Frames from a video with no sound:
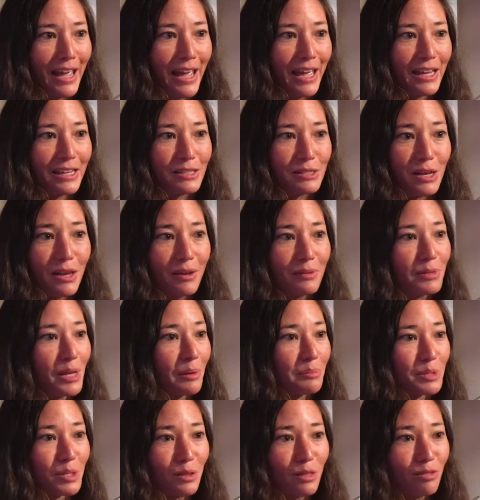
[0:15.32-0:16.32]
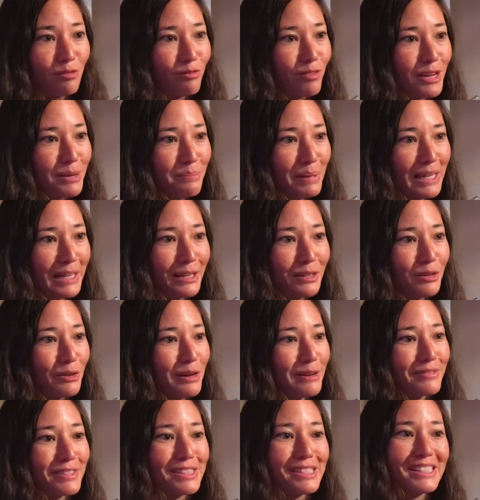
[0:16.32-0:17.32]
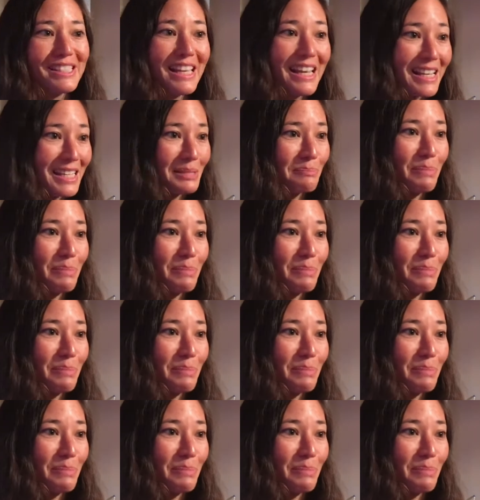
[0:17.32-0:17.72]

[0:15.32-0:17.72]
and up to 3 billion or even 6